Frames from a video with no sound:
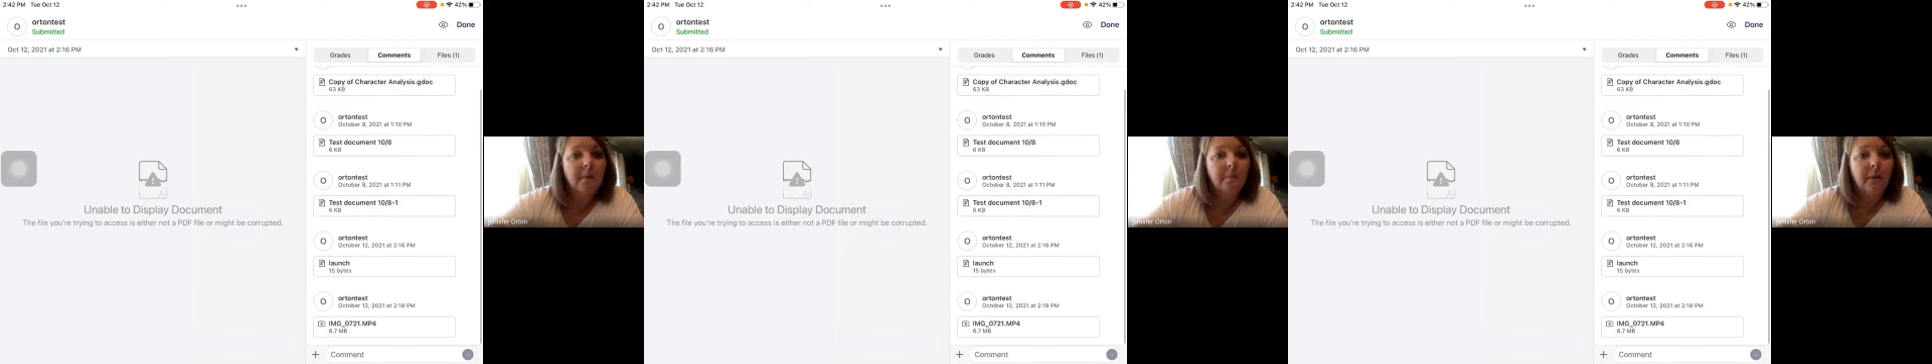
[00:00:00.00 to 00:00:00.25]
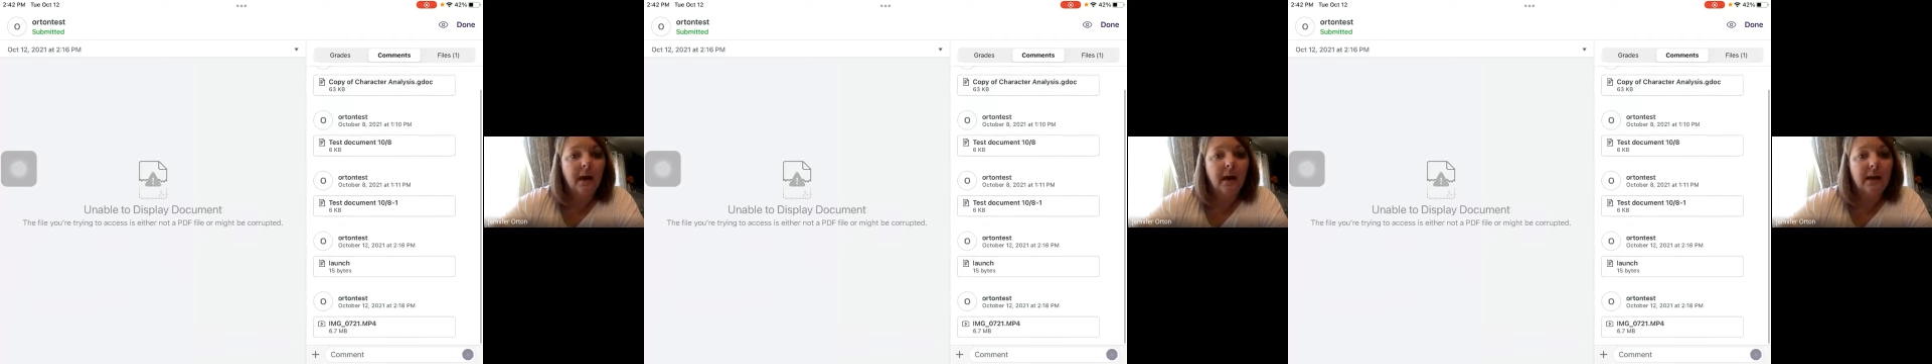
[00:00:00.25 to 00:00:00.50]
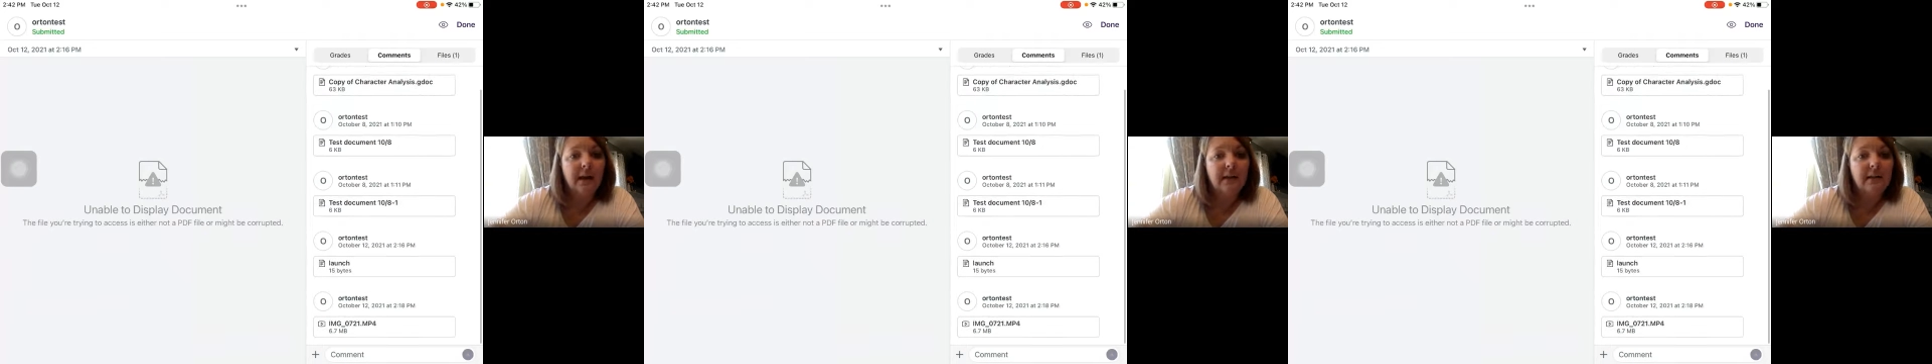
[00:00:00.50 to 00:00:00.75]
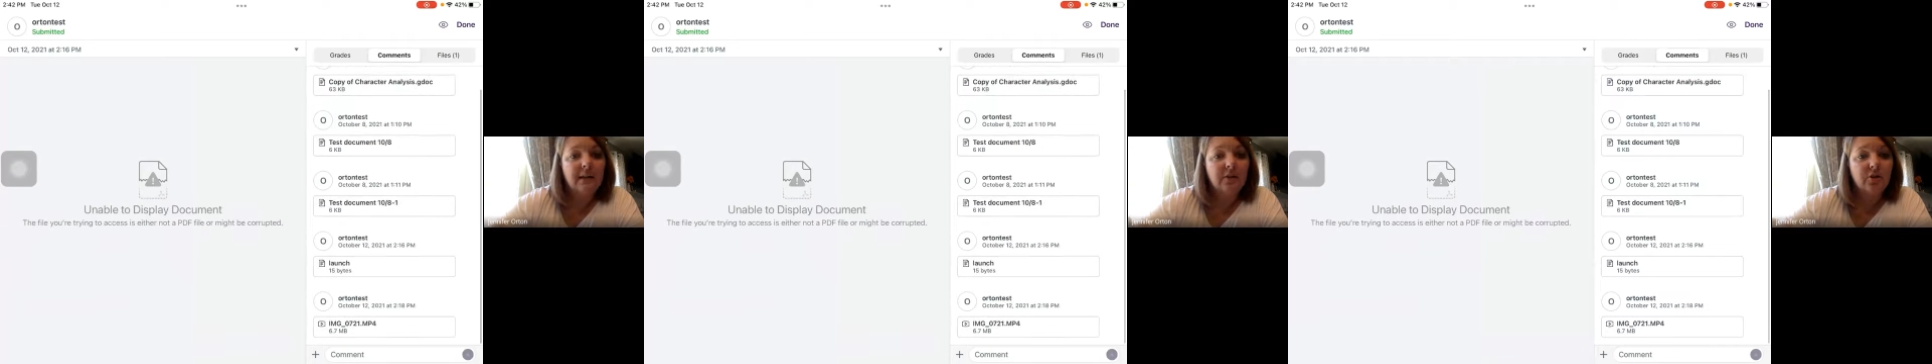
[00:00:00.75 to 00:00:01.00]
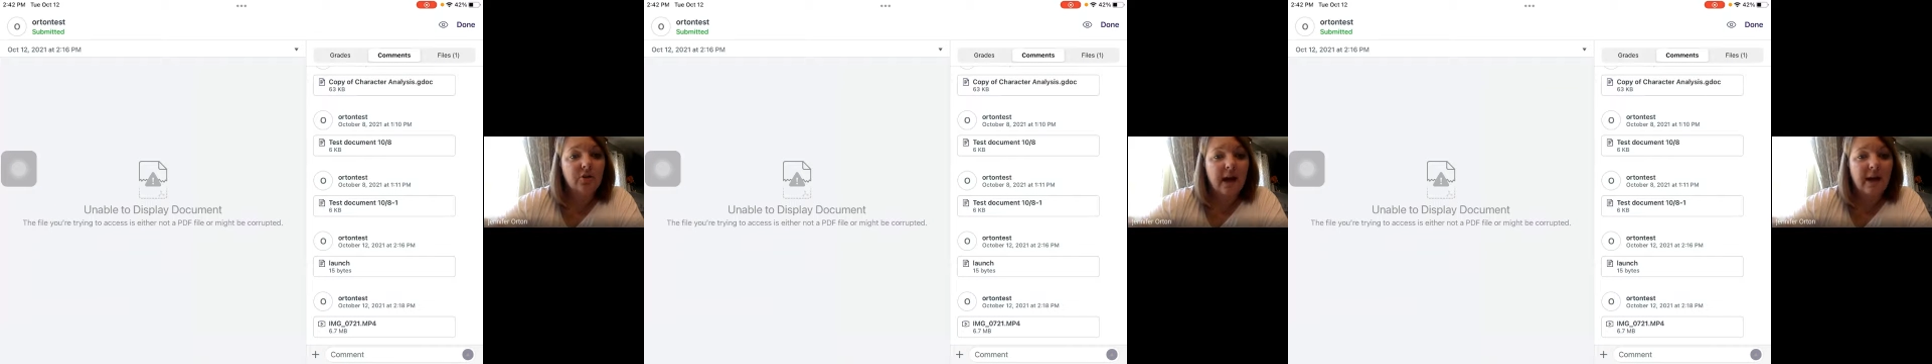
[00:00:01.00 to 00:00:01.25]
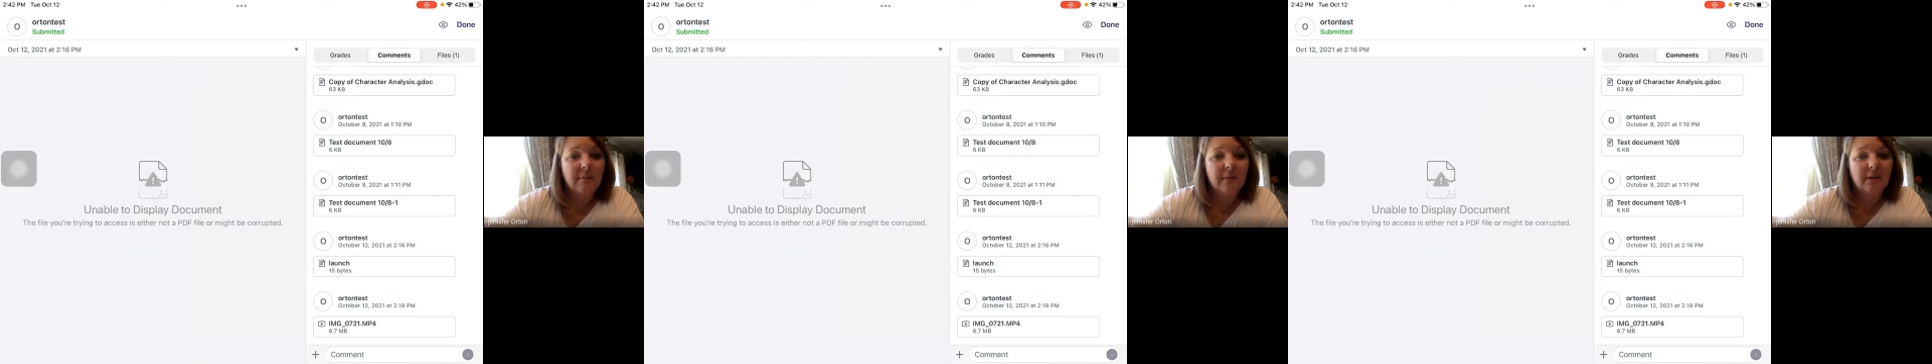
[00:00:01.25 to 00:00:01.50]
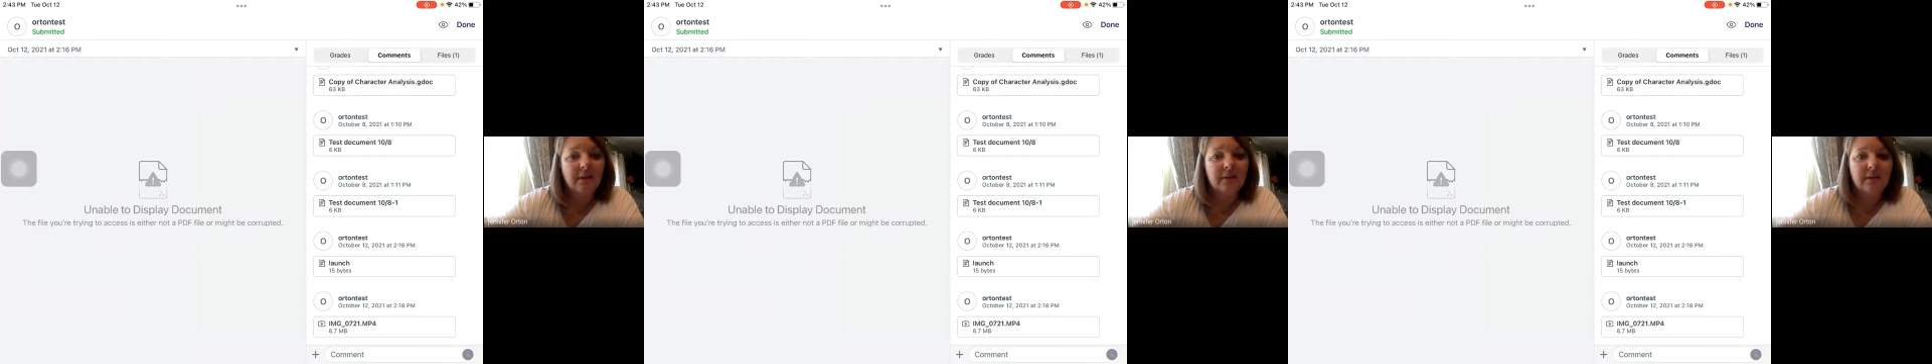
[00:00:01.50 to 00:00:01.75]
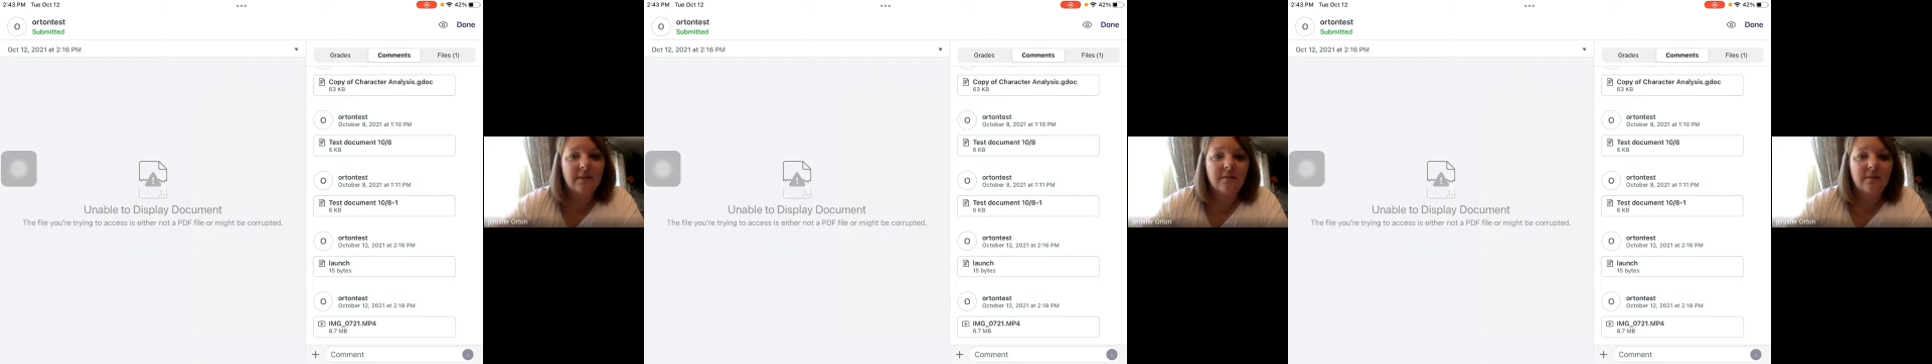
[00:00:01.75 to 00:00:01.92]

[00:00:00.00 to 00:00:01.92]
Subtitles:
my teacher app because